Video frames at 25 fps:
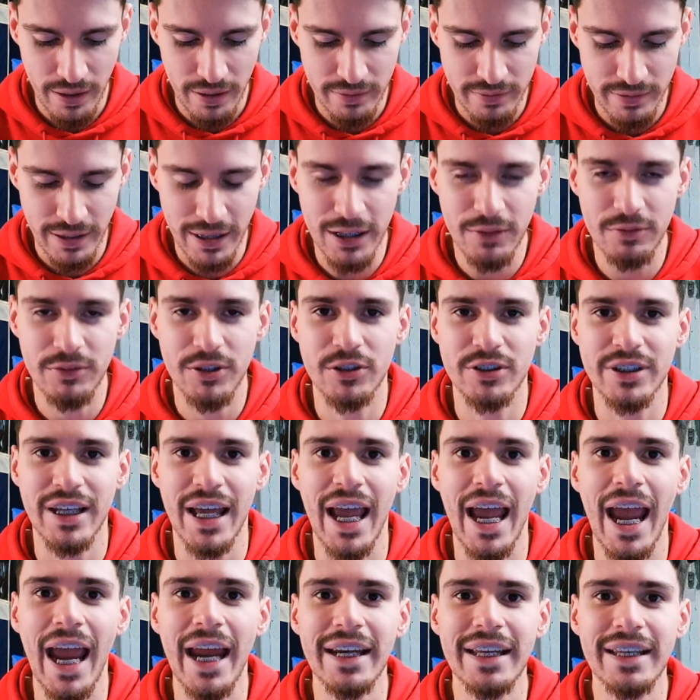that if there's
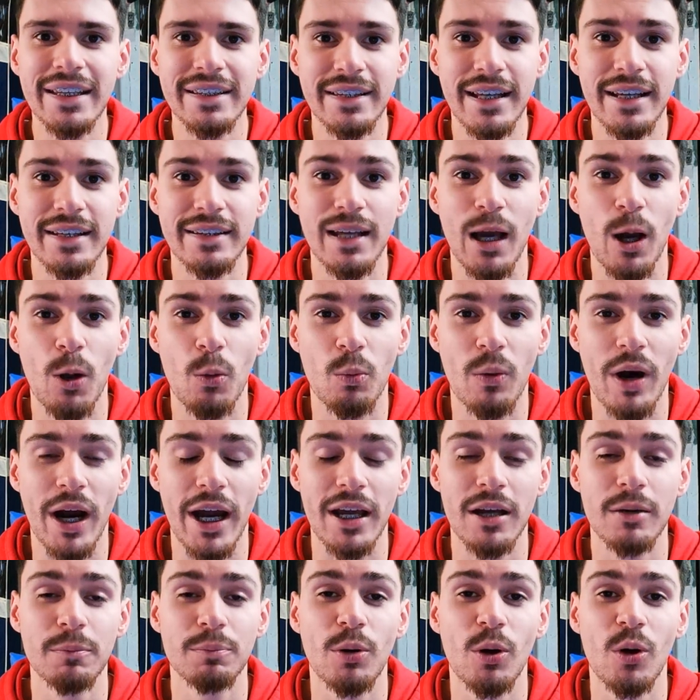anything that
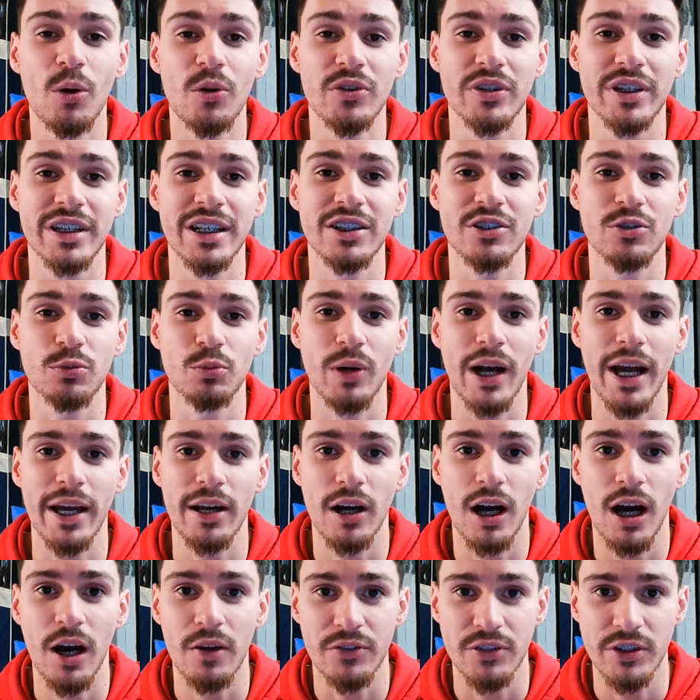Ryan Poles gets right
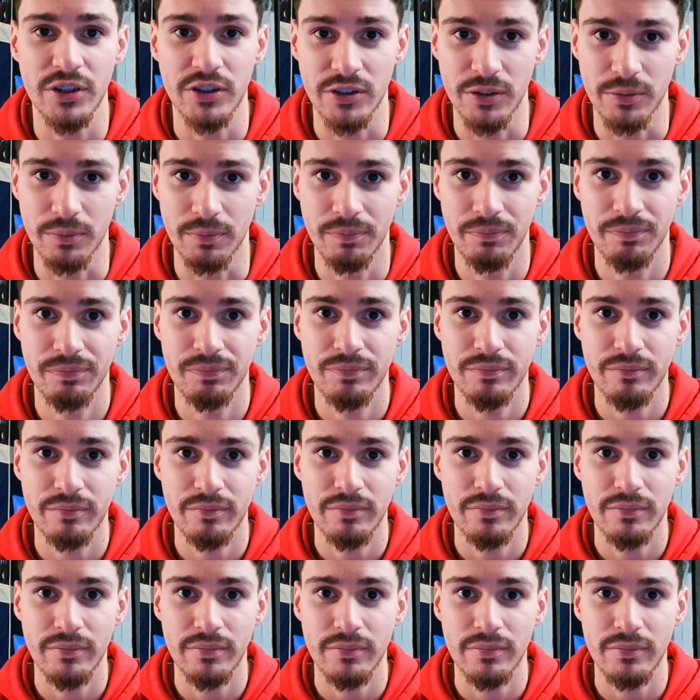off season,
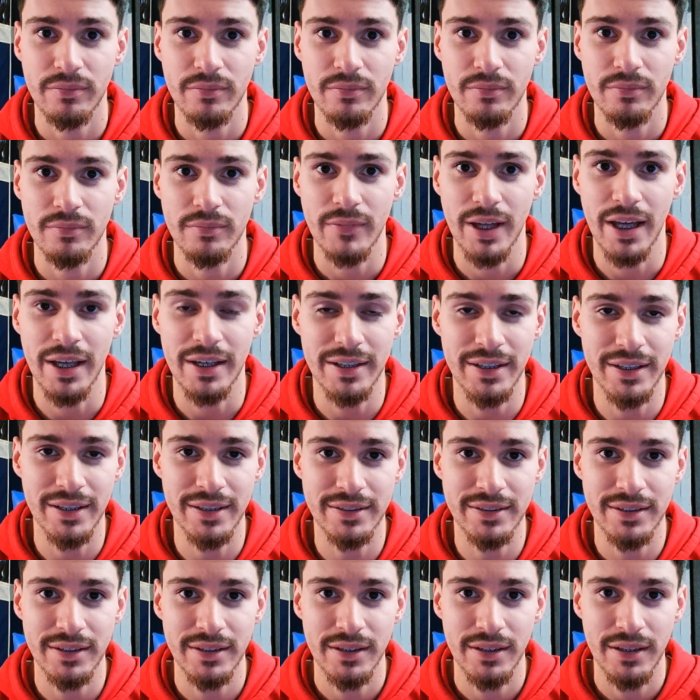it
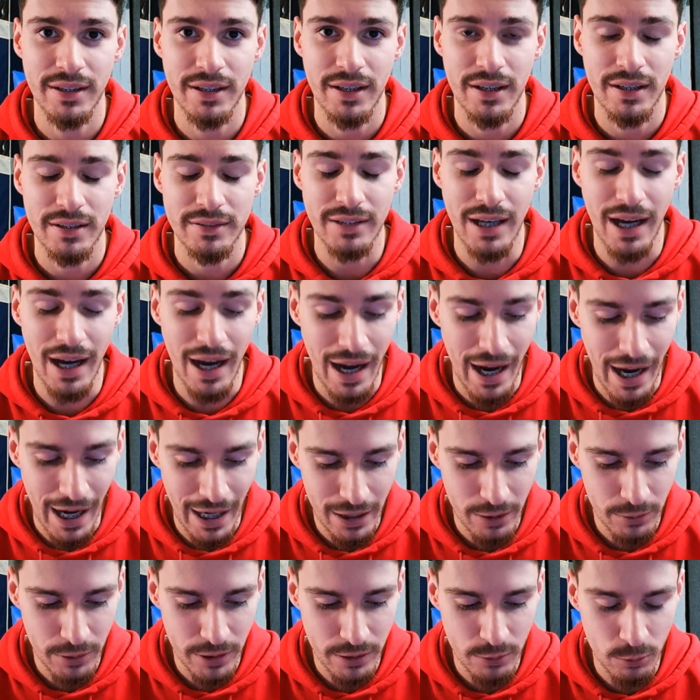is the
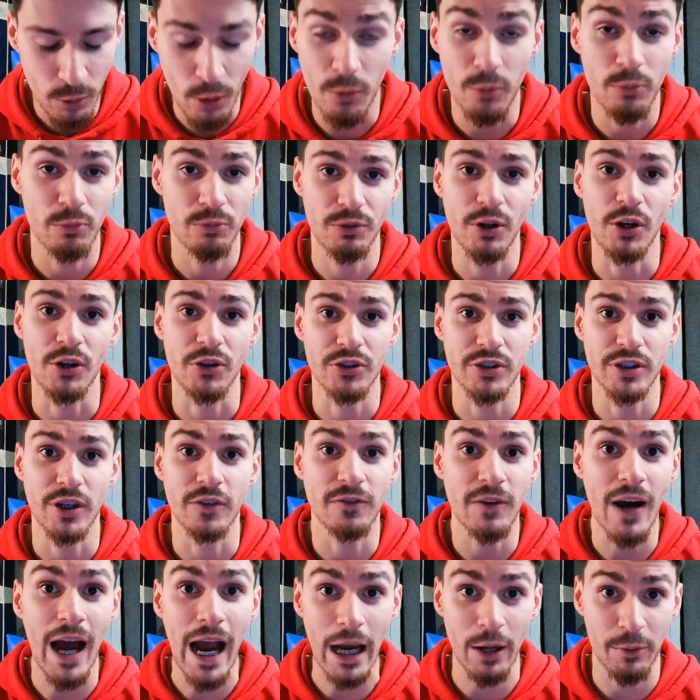hiring, well, first, the
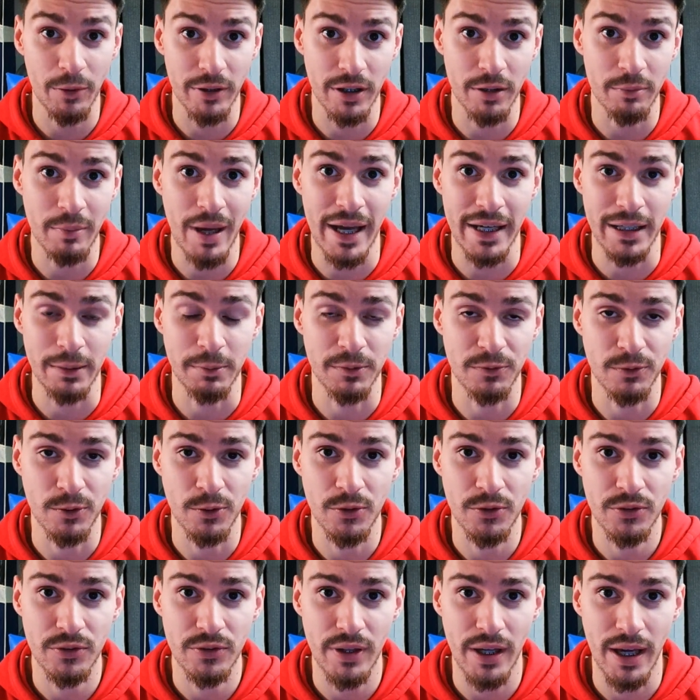firing of Matt
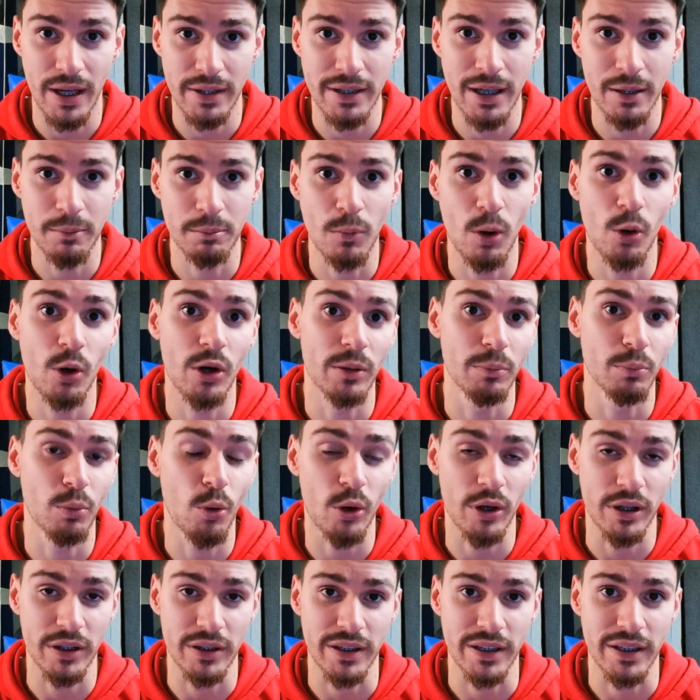Eberflus, and then more
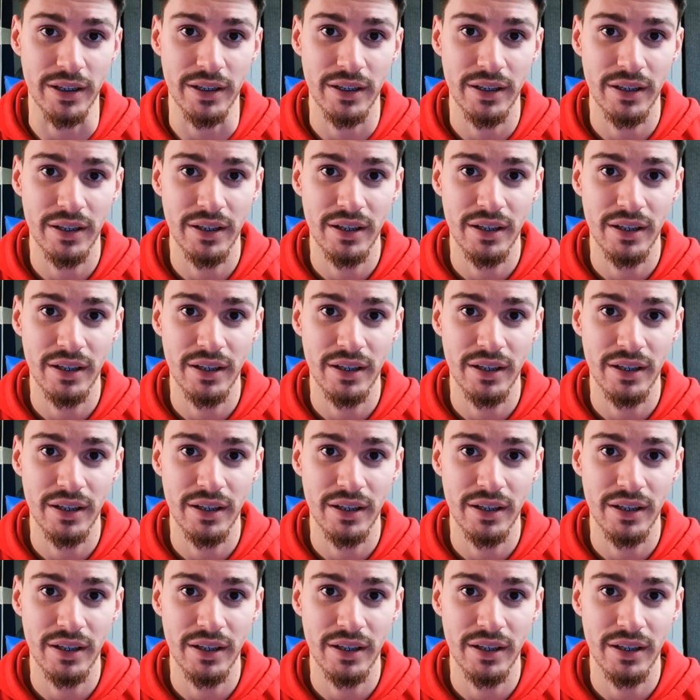importantly,